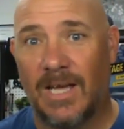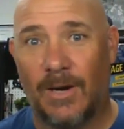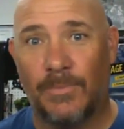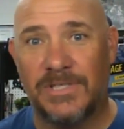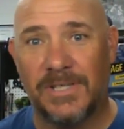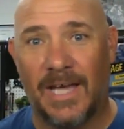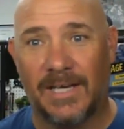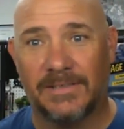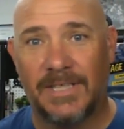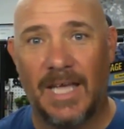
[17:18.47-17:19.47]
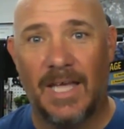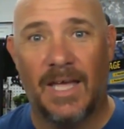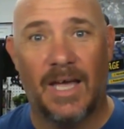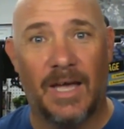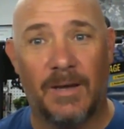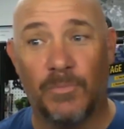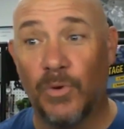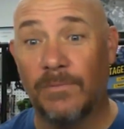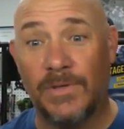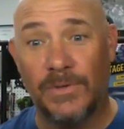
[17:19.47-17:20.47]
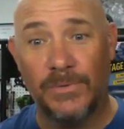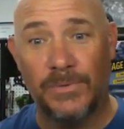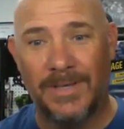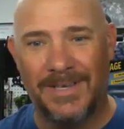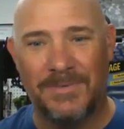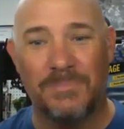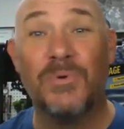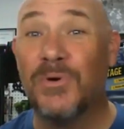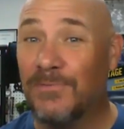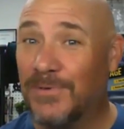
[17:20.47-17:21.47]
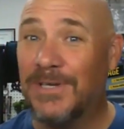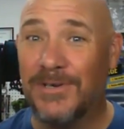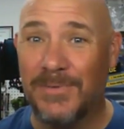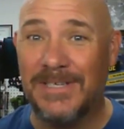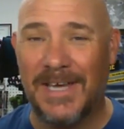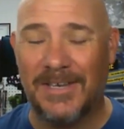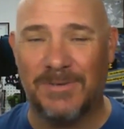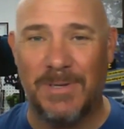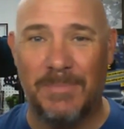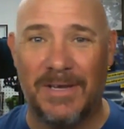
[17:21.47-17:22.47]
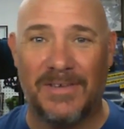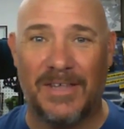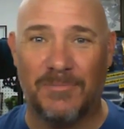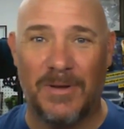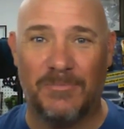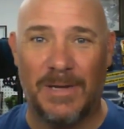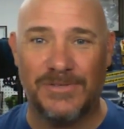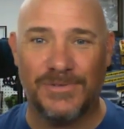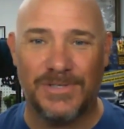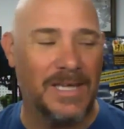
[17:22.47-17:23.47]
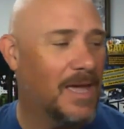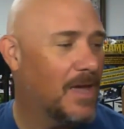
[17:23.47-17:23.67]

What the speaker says: I wish you luck. More of you need to reach out to me because that's my specialty.